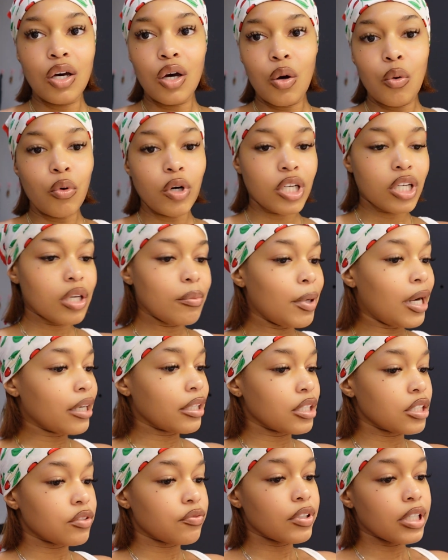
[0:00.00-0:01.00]
what
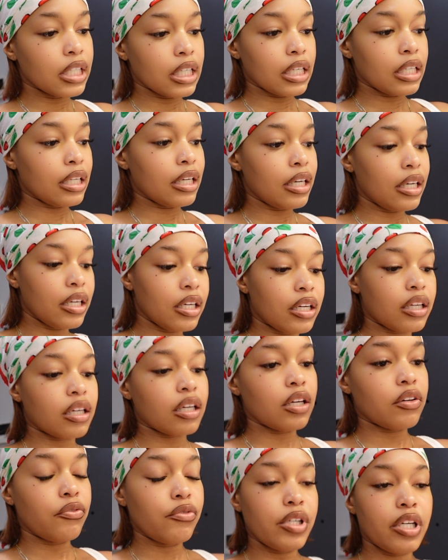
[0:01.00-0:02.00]
Kimani's feeling like,
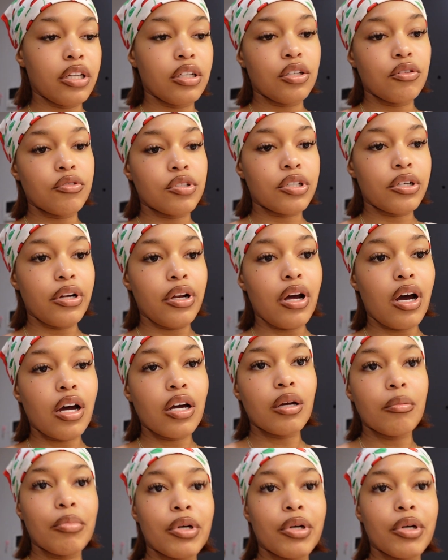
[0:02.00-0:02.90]
if we can use it or not.